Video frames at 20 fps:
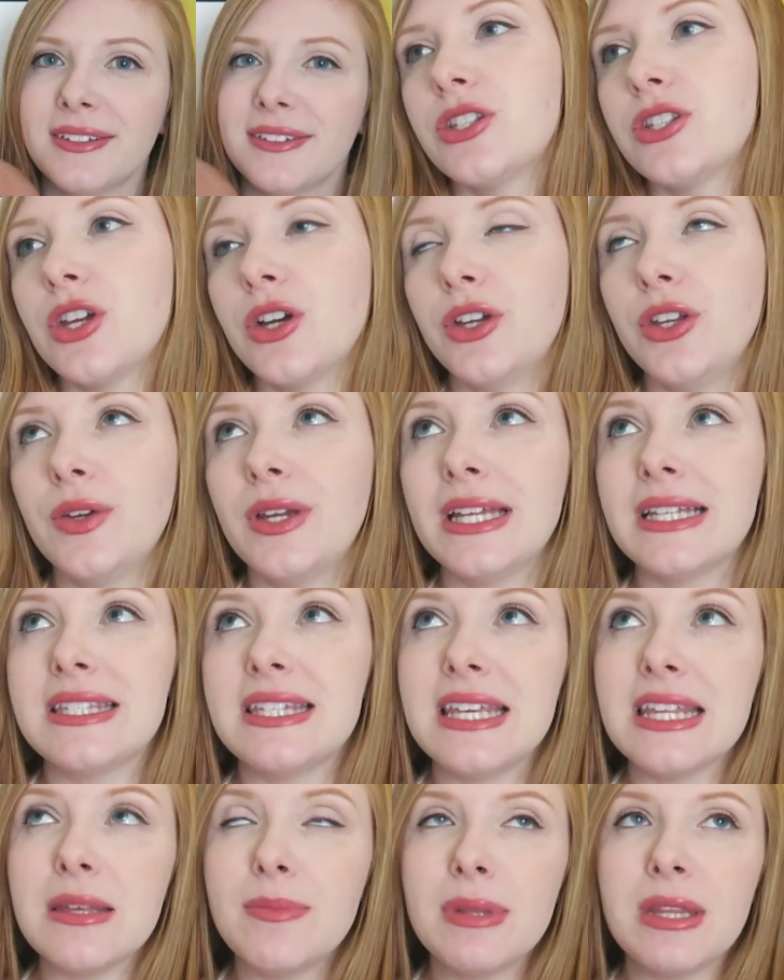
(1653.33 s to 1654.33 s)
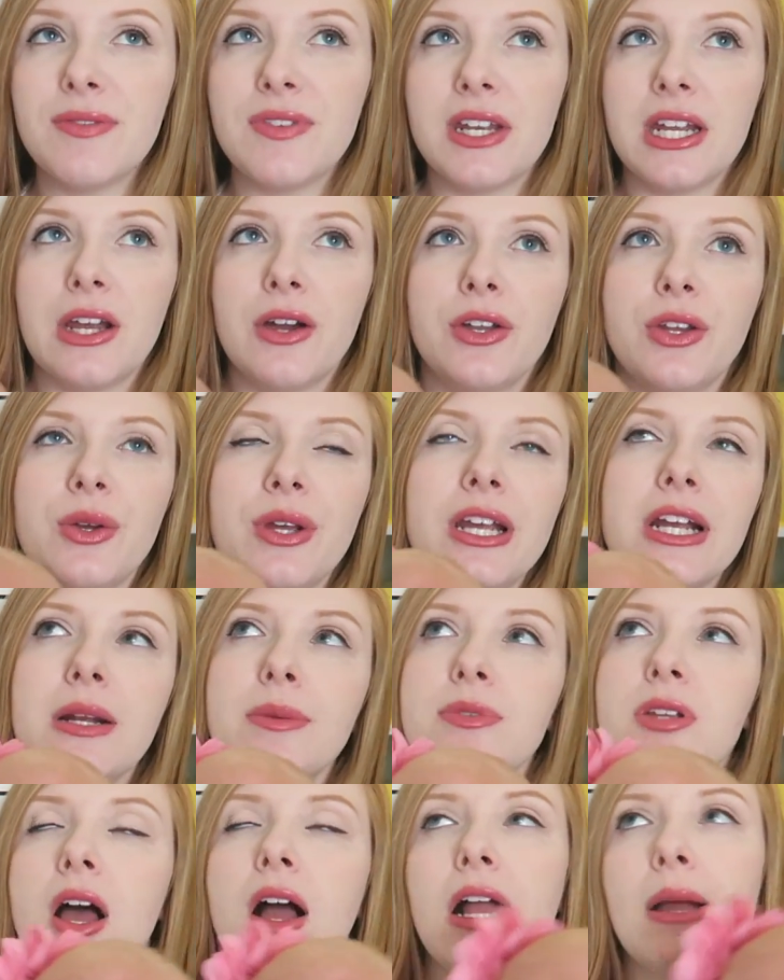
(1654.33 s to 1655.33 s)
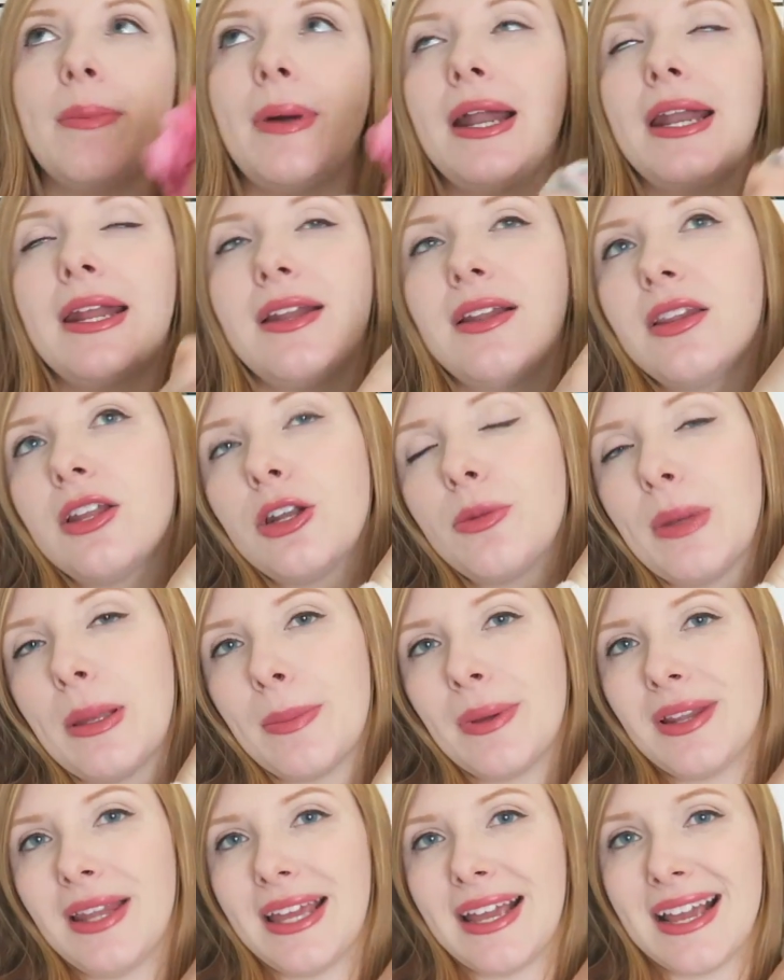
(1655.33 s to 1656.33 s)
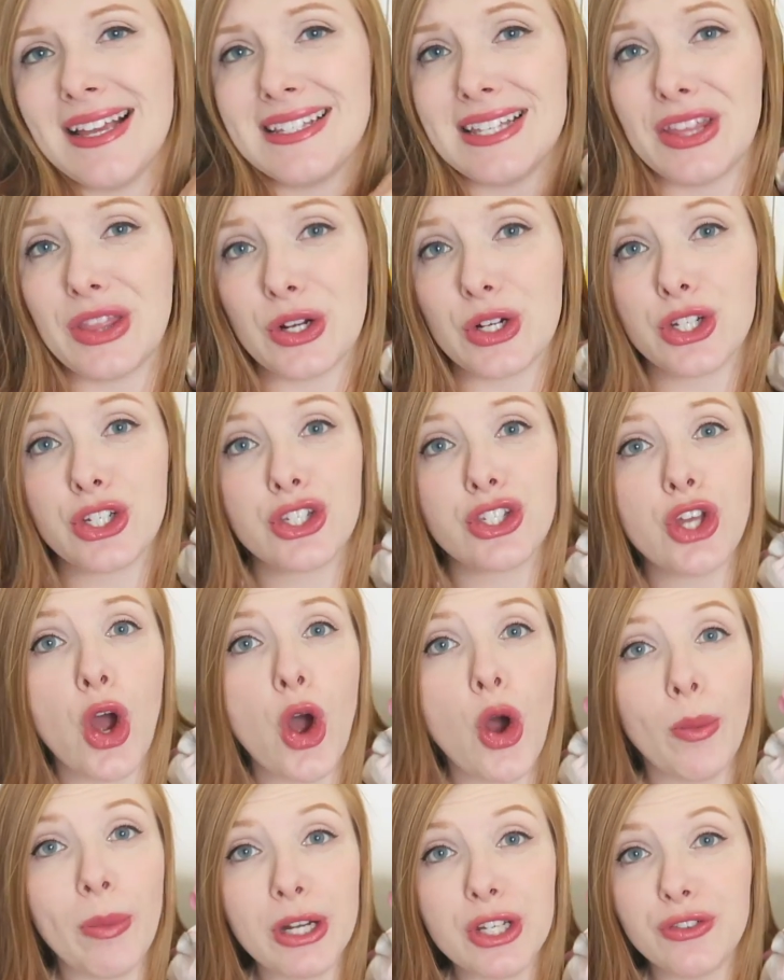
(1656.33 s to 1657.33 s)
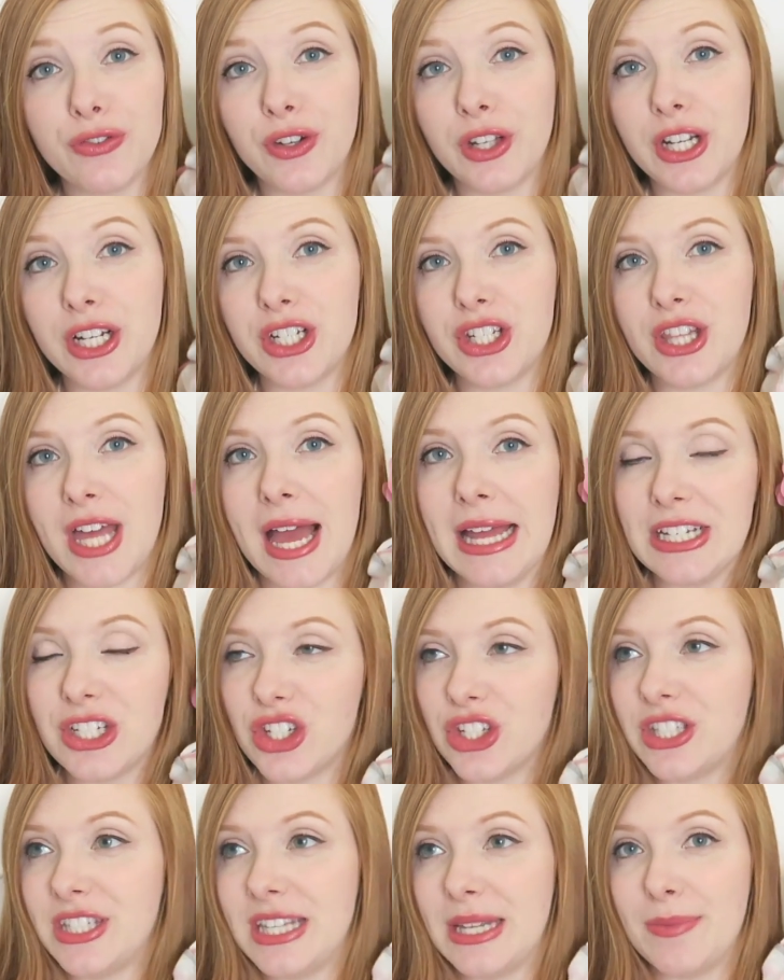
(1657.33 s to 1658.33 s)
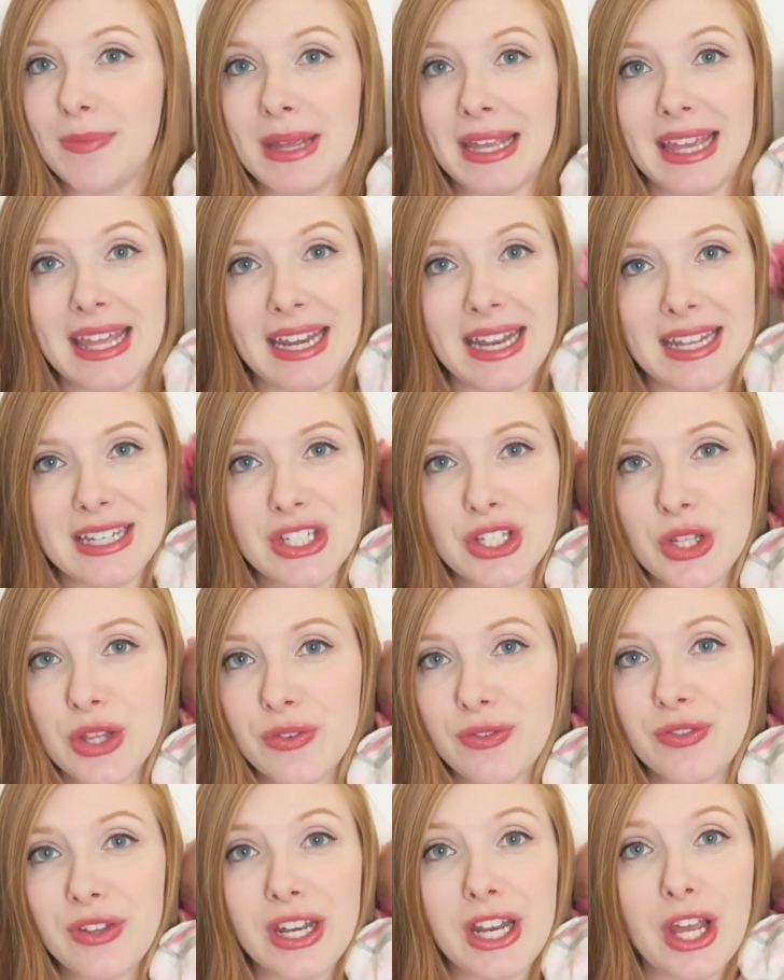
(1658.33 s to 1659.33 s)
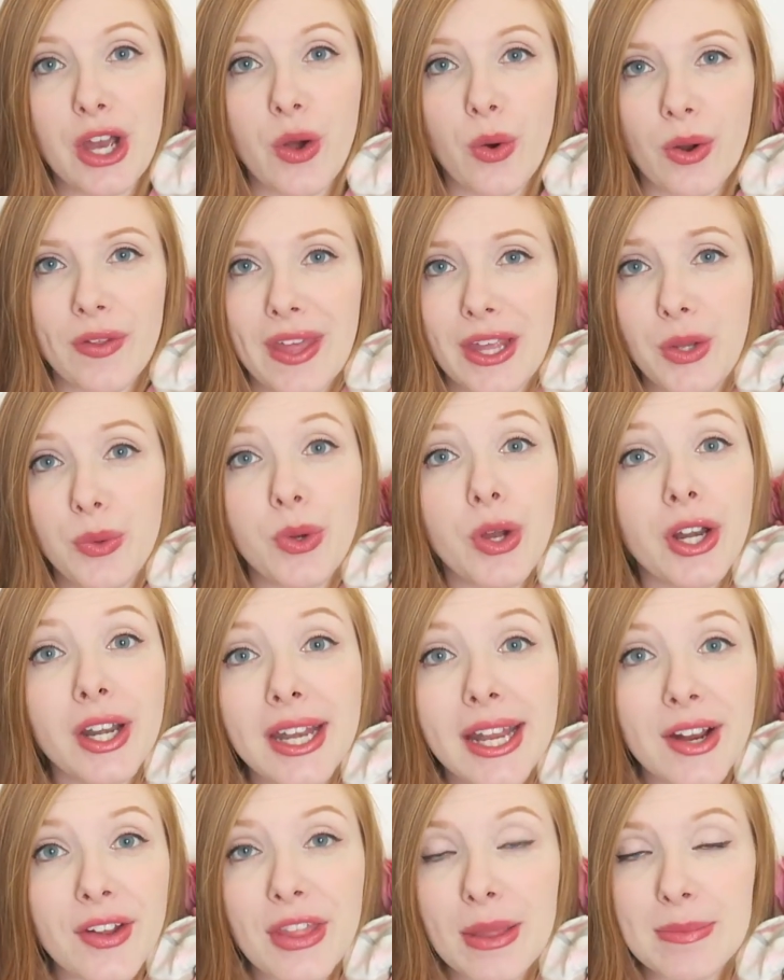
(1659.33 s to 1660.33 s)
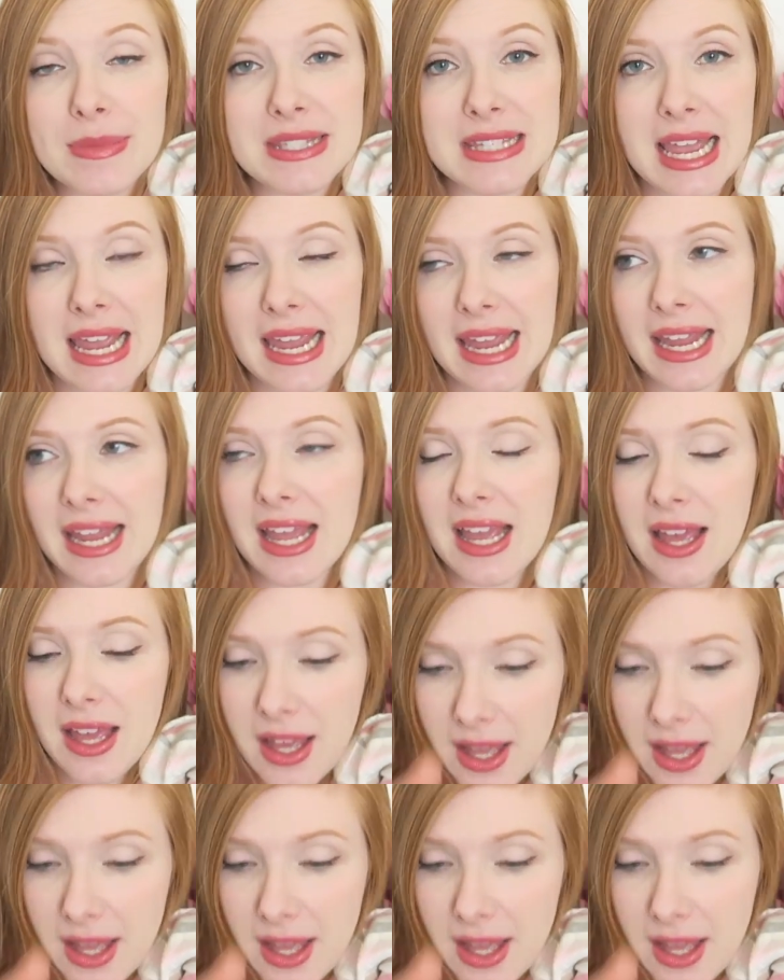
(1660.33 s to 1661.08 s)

so you can see them in the video and you hear them talk about it a little bit, but like I said there's so much footage that just didn't make it into the video or that you couldn't hear them saying.